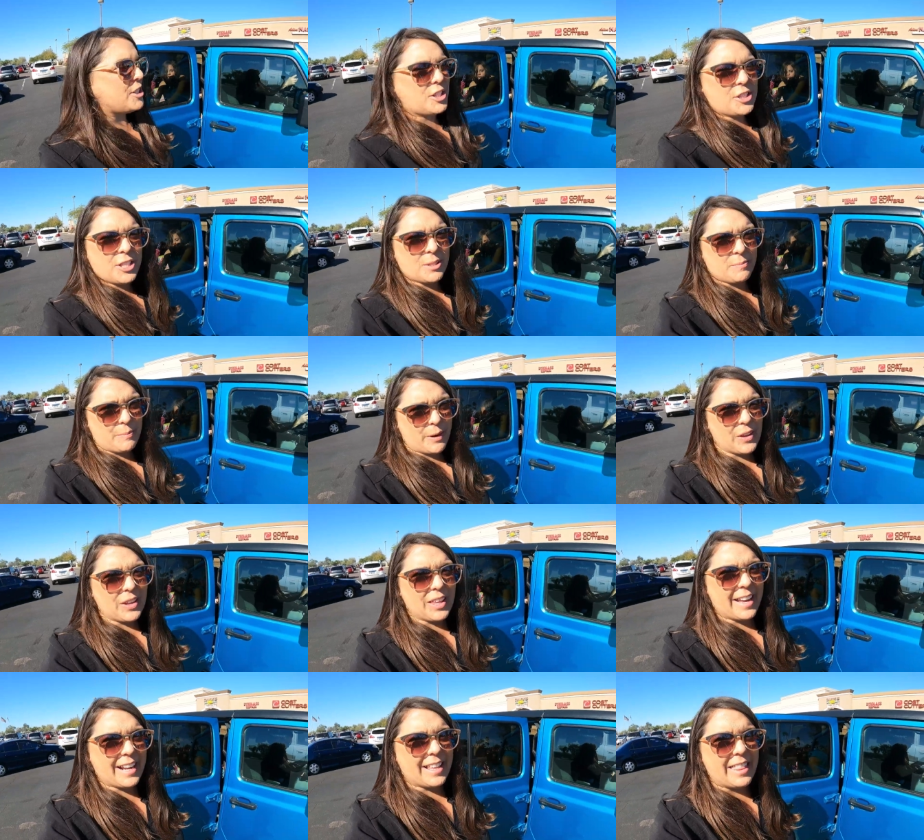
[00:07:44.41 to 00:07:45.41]
It's just
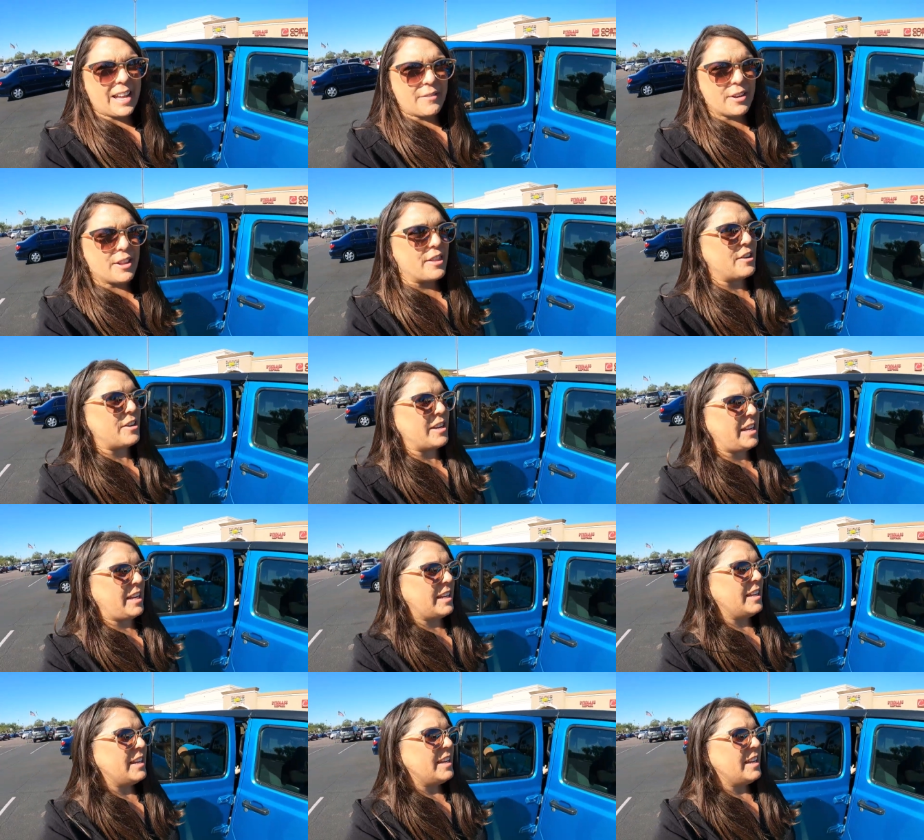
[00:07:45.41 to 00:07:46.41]
barely like
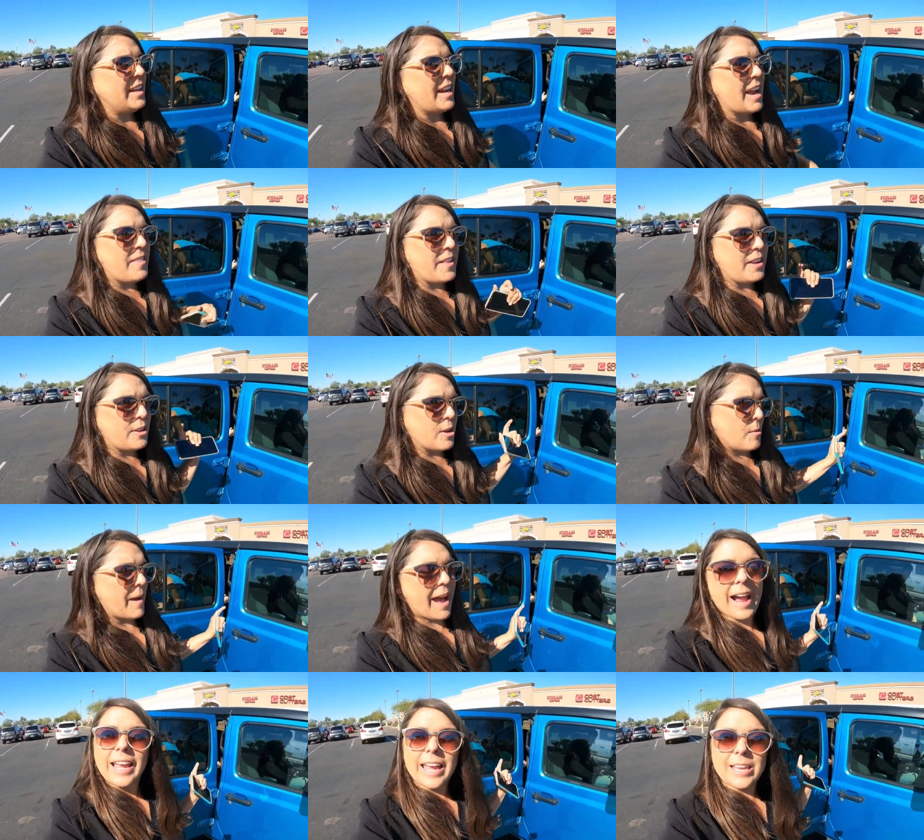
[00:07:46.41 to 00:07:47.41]
11.30 and then go
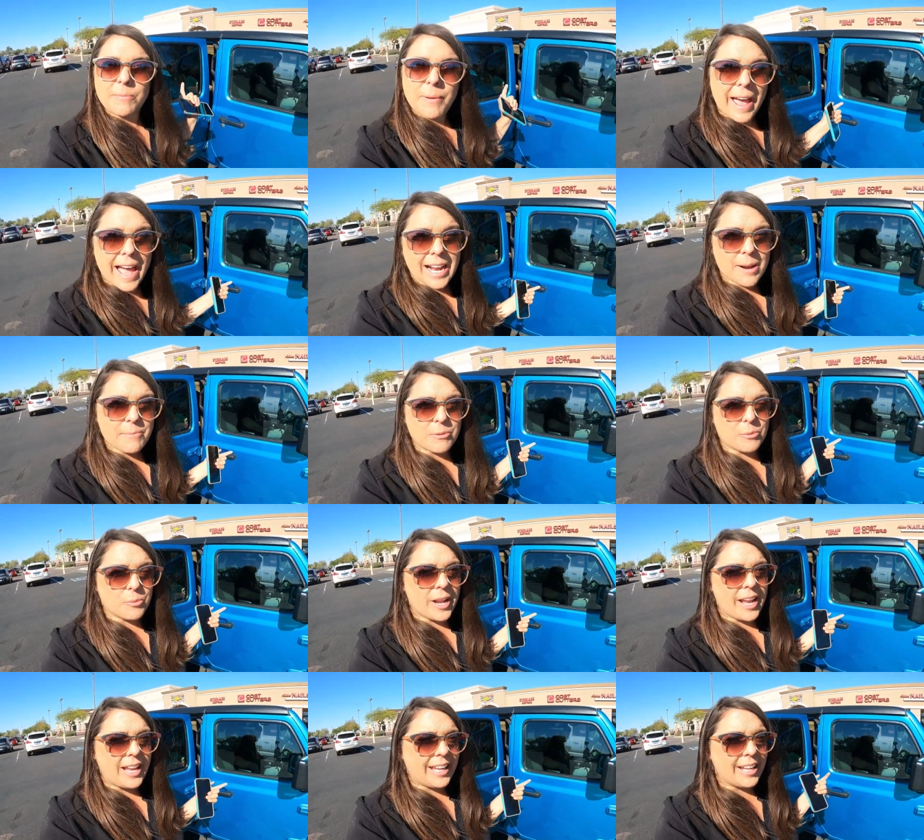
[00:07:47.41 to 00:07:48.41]
back and pack up the
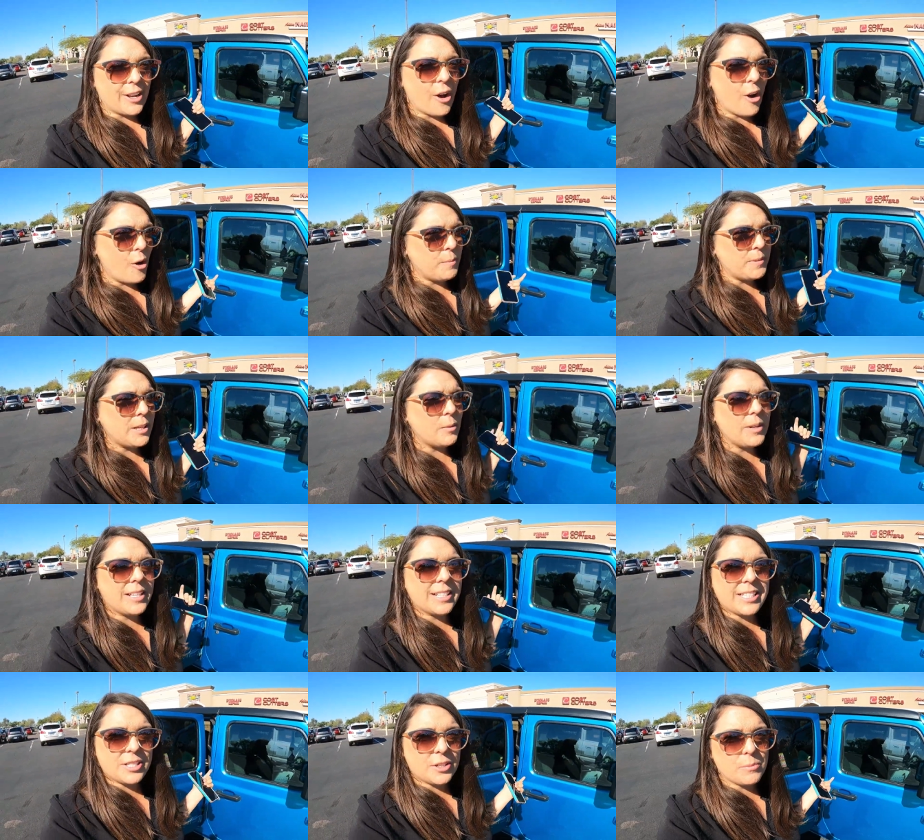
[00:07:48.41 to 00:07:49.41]
rig in hopes that we
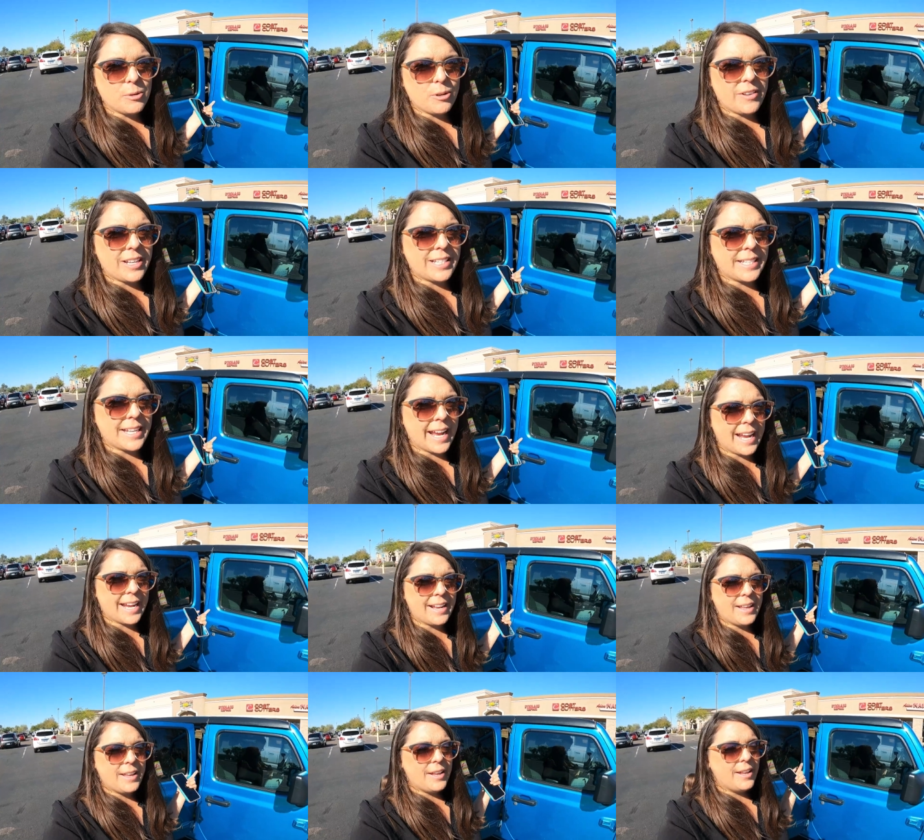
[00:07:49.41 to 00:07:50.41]
could still move in
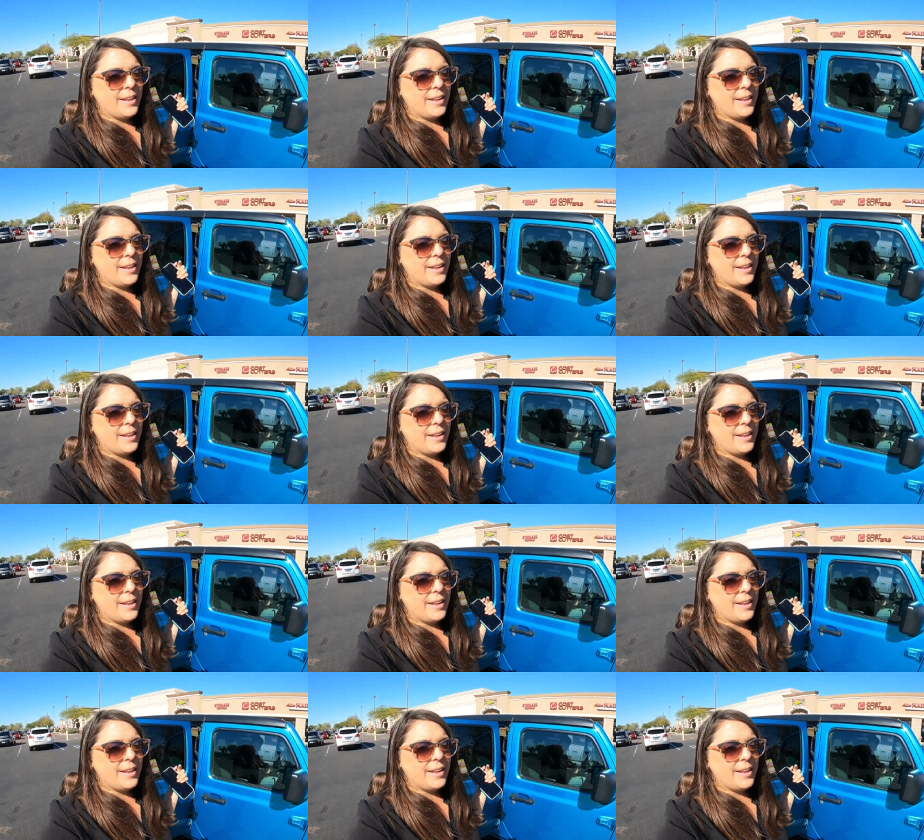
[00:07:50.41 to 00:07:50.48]
tonight.